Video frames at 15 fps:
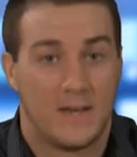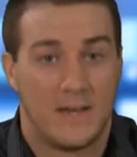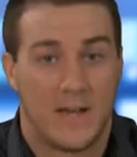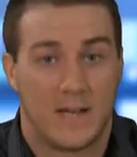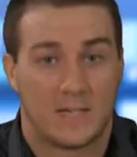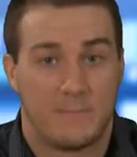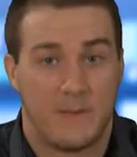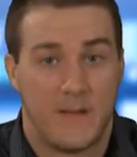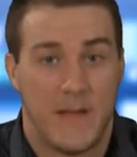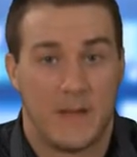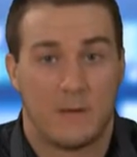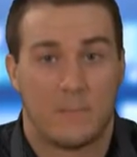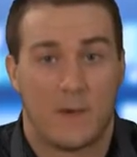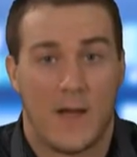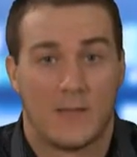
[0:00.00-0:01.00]
DXP
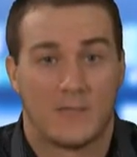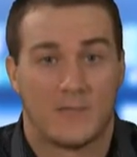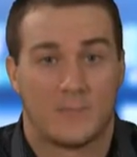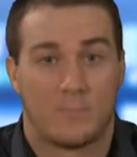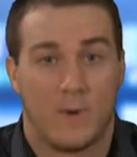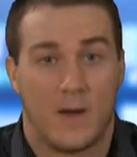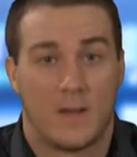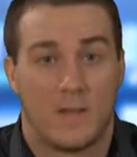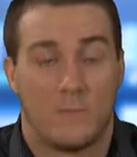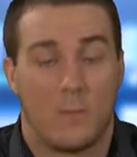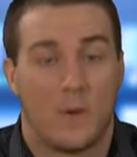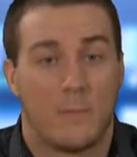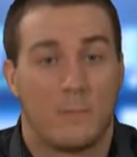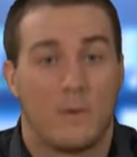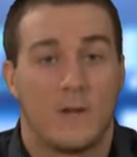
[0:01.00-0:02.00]
Enterprises brought in
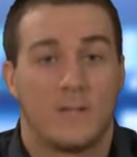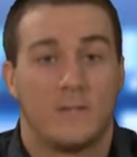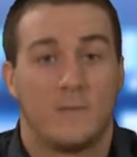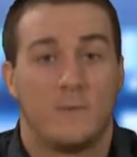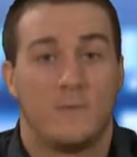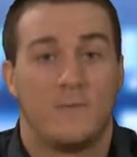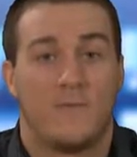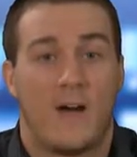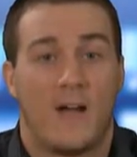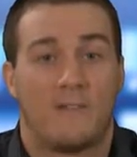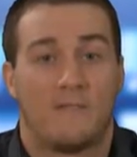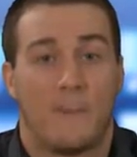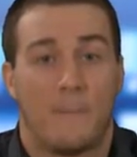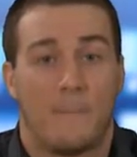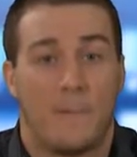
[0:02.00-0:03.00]

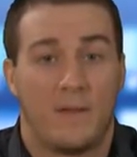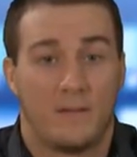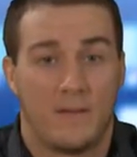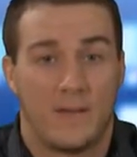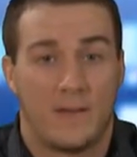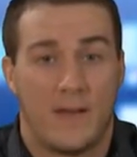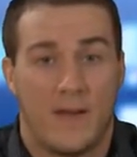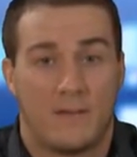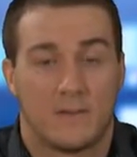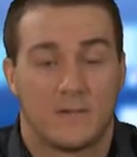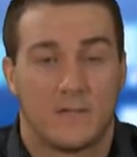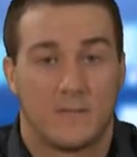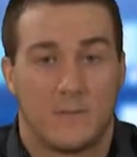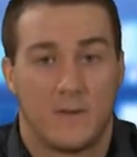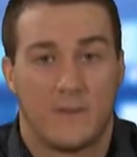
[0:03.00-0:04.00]
$1.25 billion in
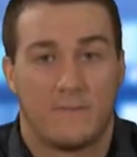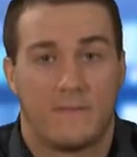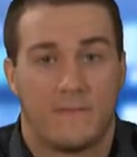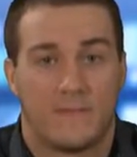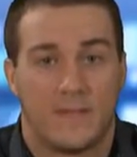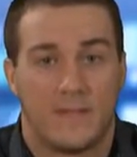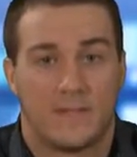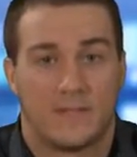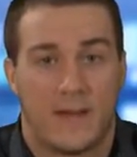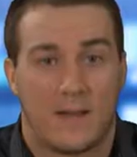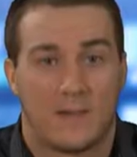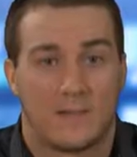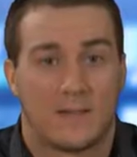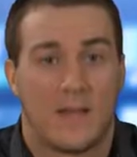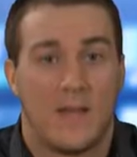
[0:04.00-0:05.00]
2015
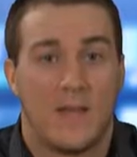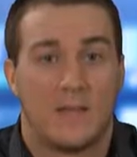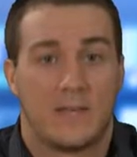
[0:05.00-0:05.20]
sales,